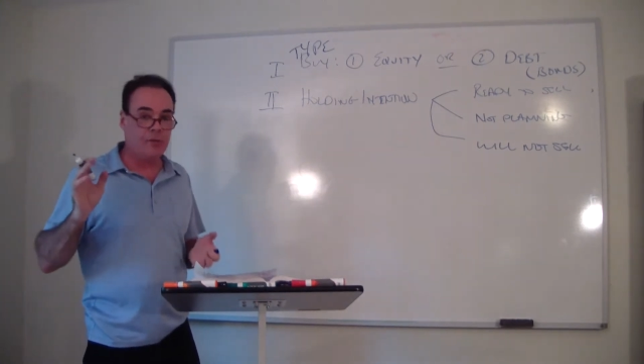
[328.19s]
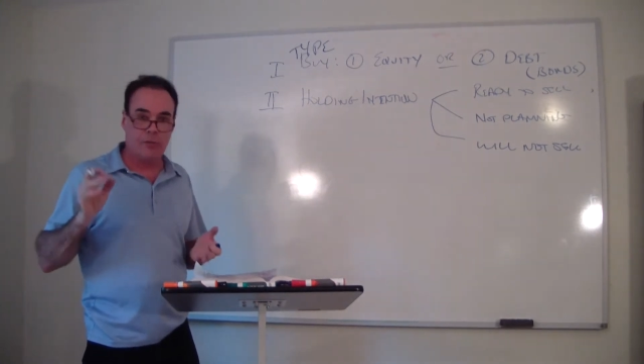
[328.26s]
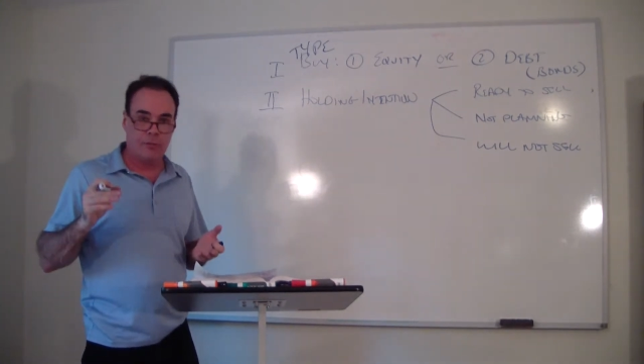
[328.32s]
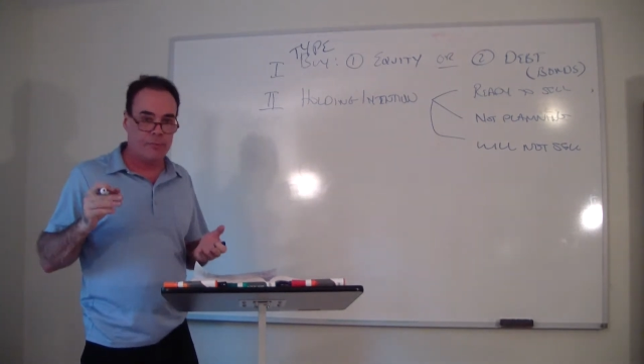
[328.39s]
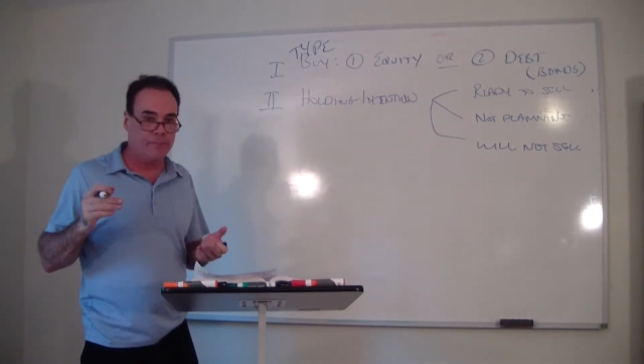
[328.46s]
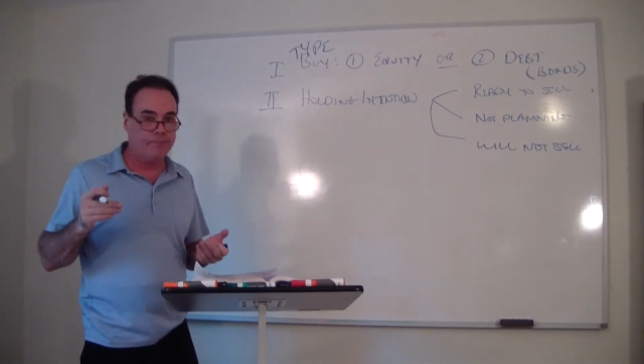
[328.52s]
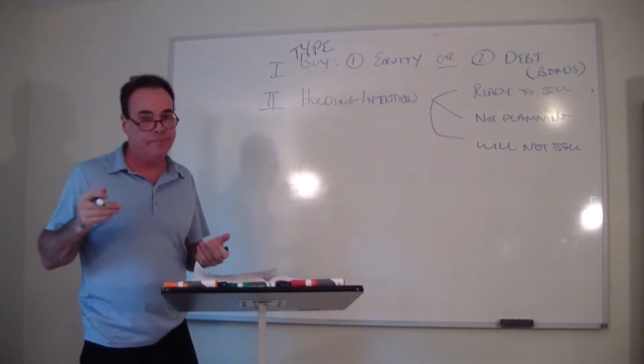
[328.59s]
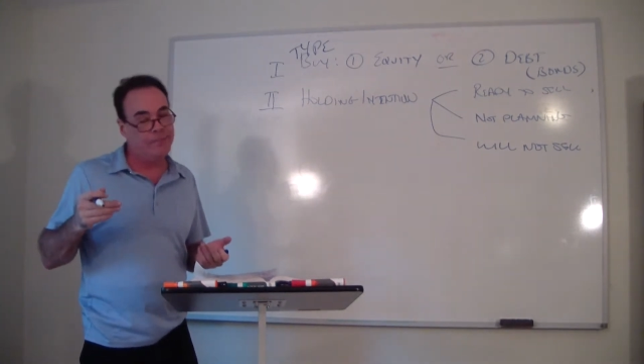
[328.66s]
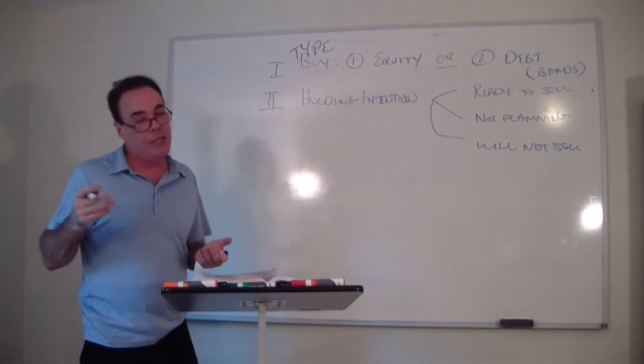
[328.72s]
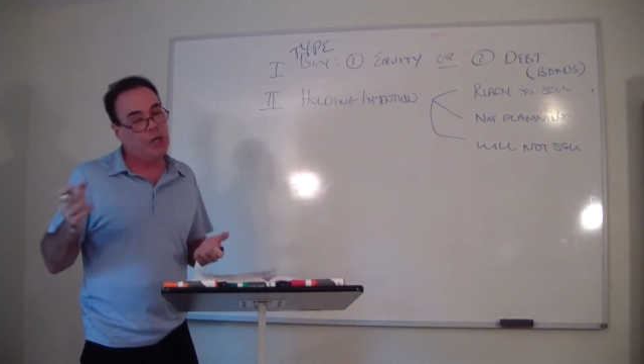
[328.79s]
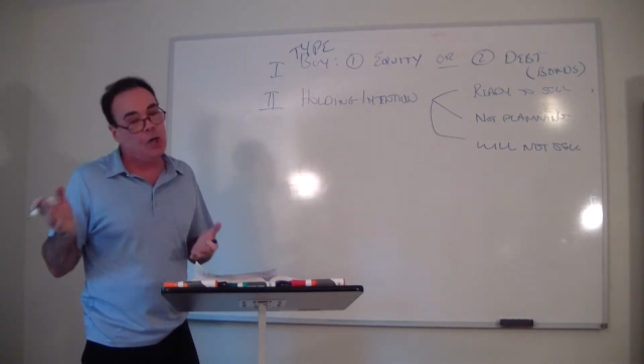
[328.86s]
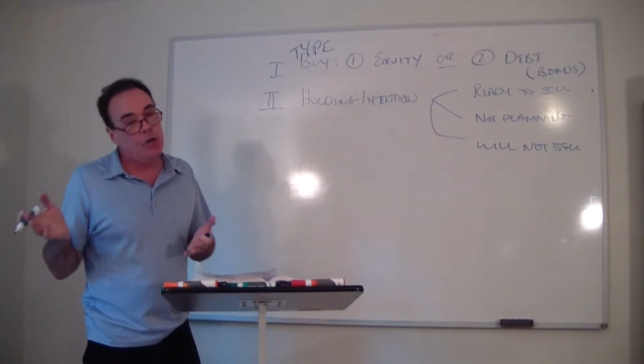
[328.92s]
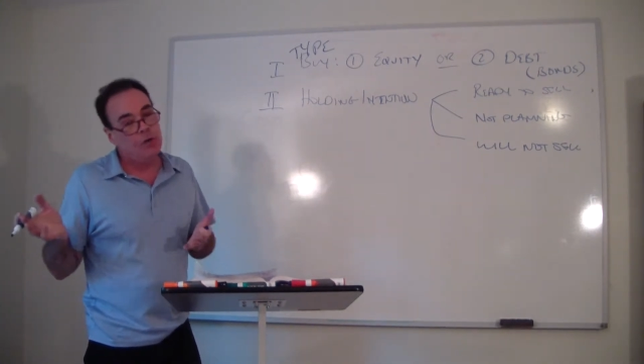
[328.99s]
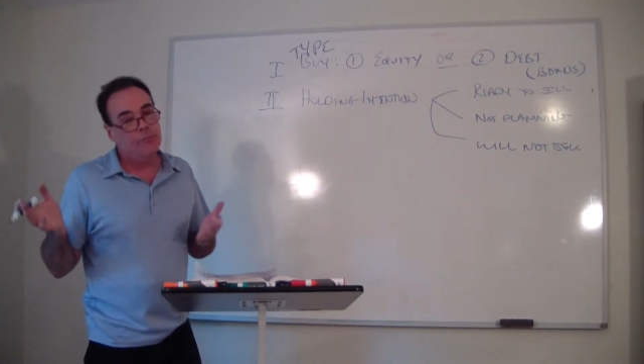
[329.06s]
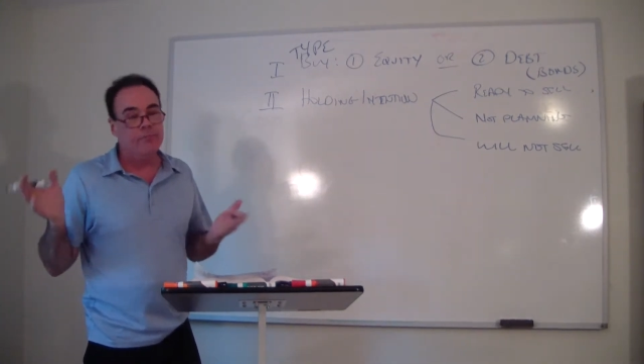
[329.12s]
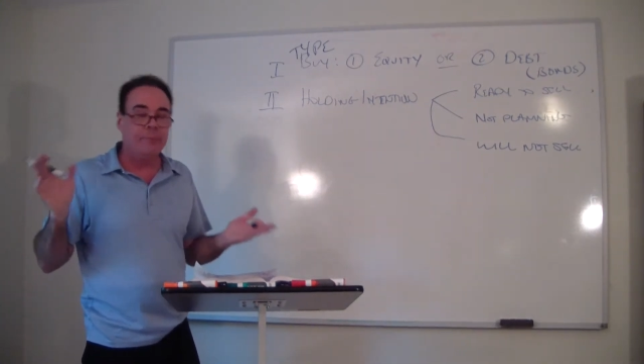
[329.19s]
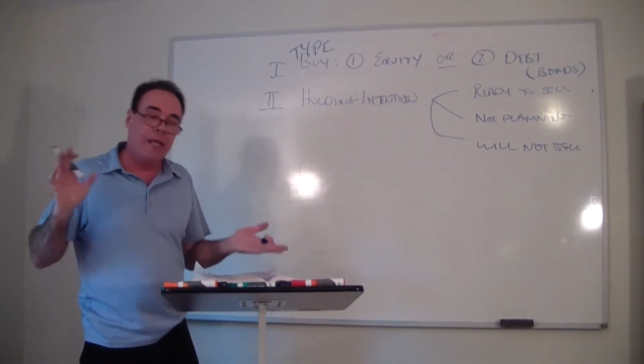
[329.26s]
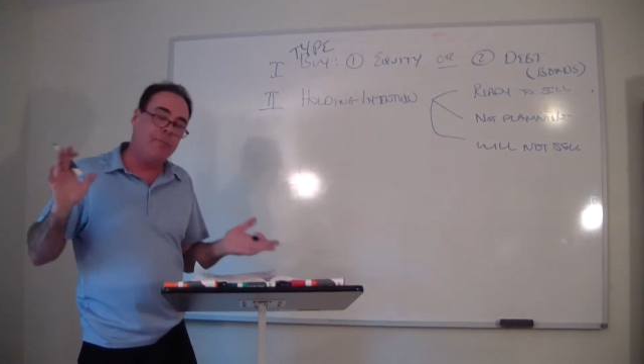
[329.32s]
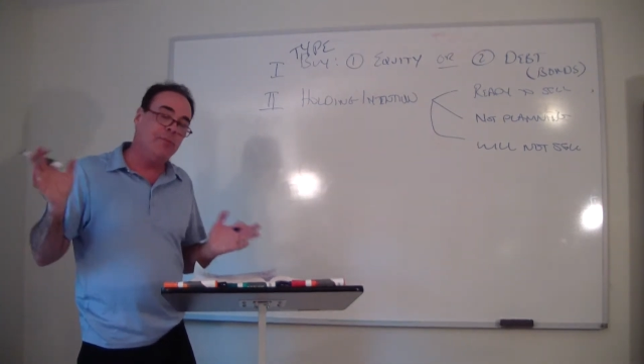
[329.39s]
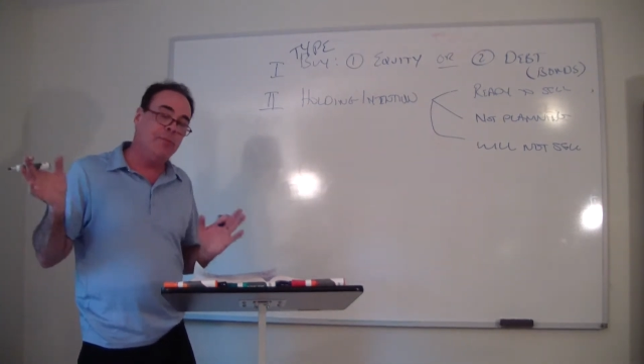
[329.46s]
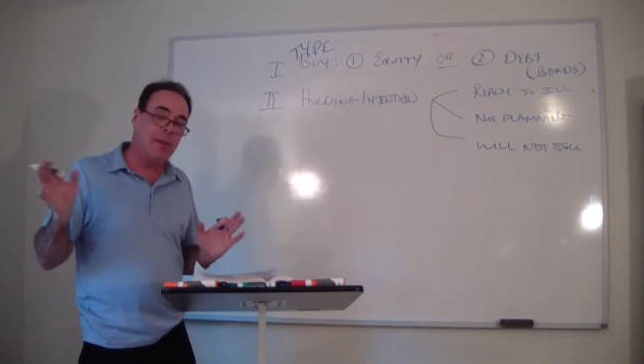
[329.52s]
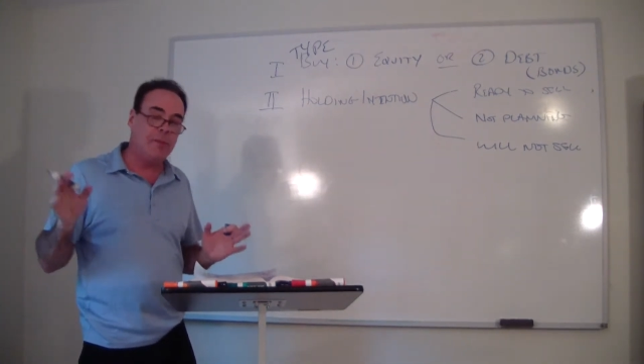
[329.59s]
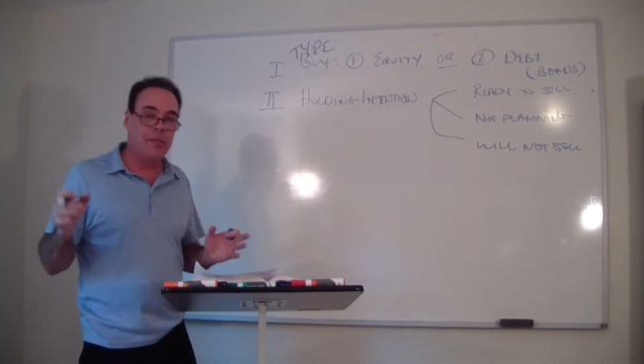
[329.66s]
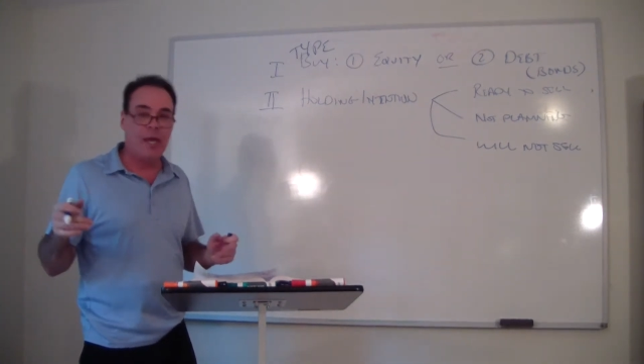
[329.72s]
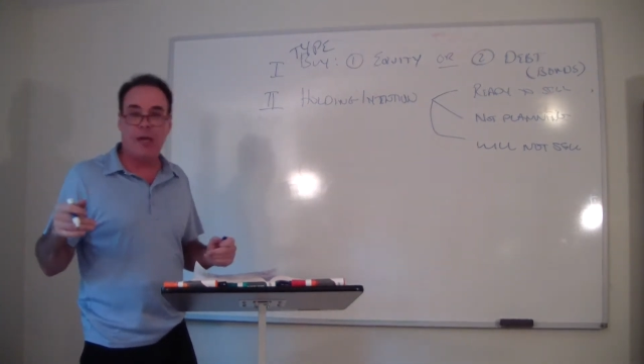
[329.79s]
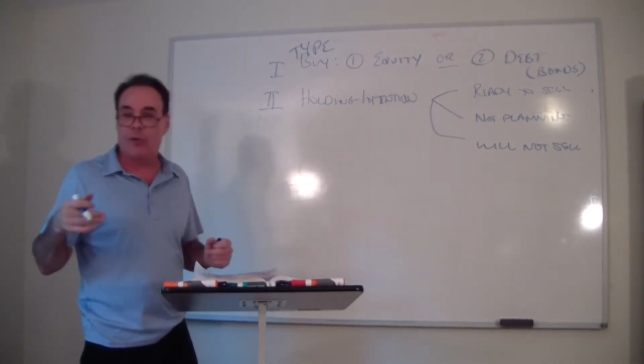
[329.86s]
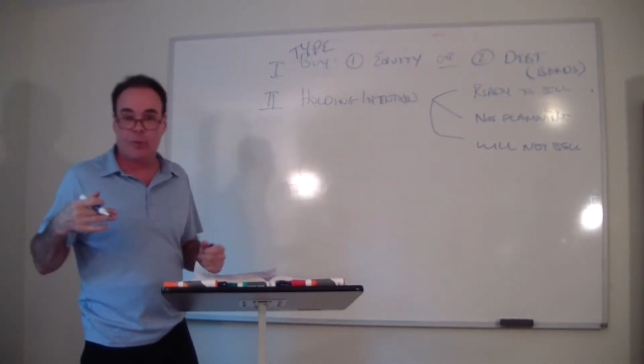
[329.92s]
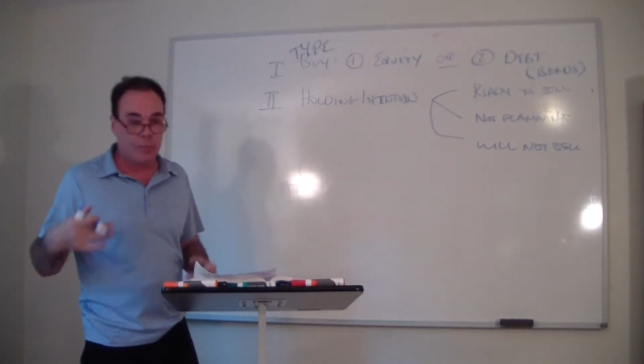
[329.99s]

or, you know, maybe not,